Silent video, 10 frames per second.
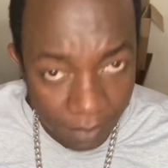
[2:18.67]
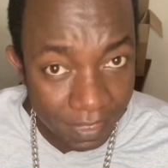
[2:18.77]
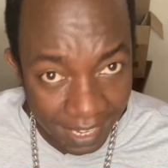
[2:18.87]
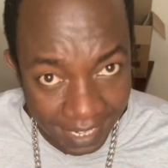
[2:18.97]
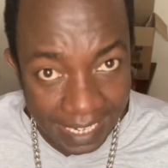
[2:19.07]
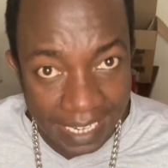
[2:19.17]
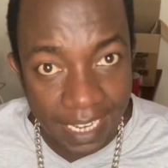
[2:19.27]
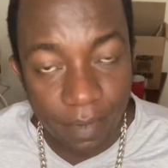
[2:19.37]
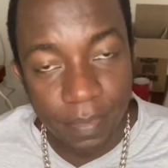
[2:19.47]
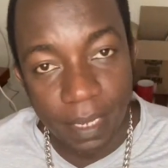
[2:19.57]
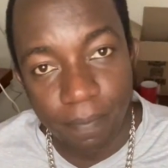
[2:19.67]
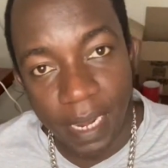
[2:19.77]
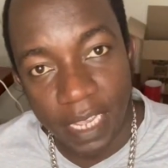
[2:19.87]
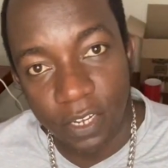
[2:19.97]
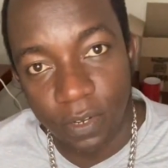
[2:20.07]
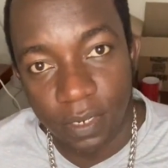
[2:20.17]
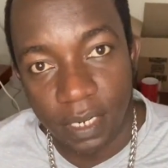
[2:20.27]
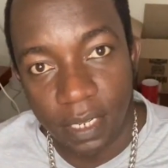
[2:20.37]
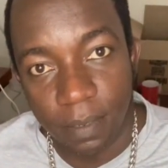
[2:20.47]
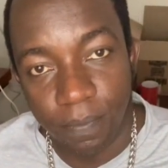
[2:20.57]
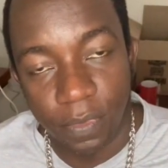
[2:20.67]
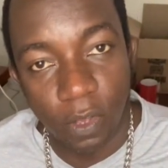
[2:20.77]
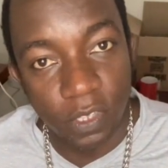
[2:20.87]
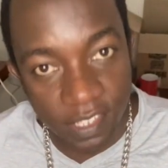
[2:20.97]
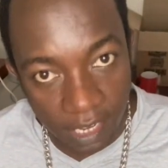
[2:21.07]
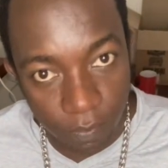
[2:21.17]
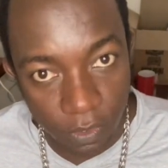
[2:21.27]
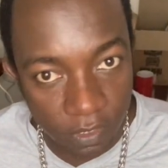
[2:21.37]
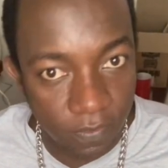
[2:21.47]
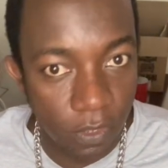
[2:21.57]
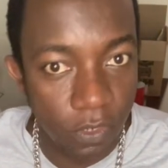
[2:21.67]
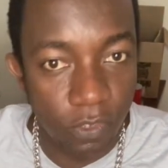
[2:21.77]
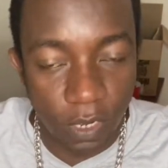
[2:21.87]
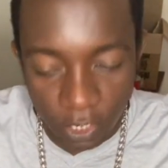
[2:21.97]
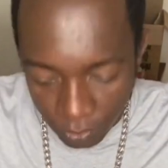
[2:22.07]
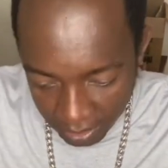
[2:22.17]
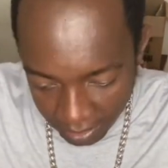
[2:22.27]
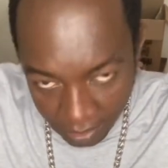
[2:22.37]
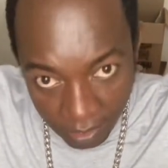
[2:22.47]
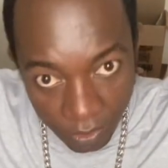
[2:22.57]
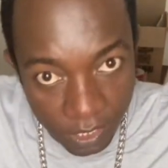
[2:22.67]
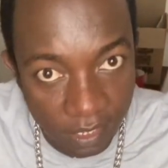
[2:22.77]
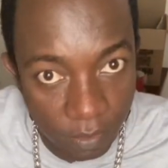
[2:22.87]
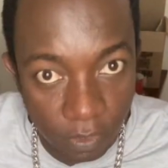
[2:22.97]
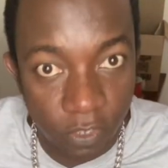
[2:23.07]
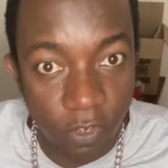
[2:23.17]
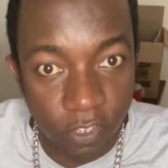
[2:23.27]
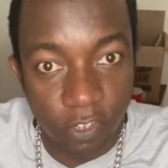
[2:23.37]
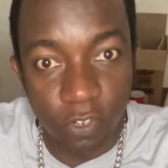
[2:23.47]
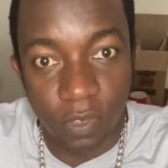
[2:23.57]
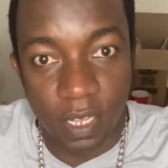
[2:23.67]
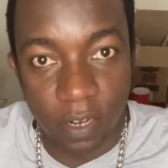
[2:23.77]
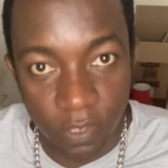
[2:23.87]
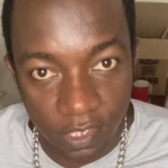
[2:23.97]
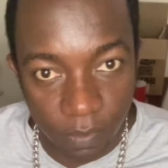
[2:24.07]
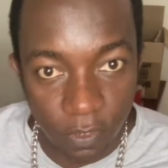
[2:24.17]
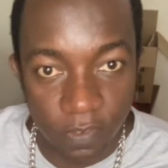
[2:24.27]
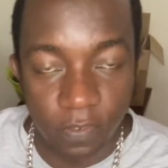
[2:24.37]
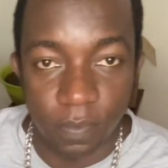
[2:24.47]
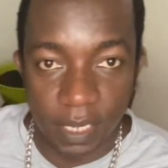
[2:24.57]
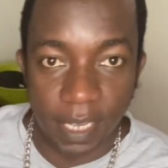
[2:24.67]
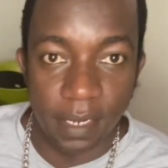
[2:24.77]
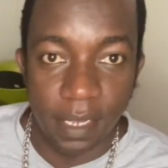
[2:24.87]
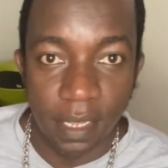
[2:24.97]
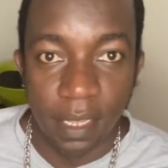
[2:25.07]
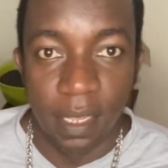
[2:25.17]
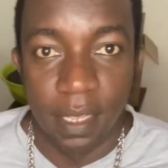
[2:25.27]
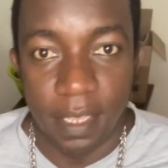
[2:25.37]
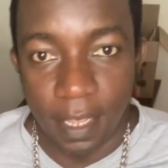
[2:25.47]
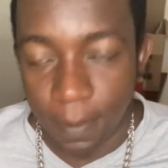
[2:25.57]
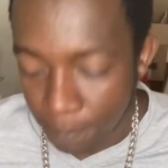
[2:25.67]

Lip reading: technique can be applied on tables. For those who are doing the round tables, you also do the round tables from cane, yeah?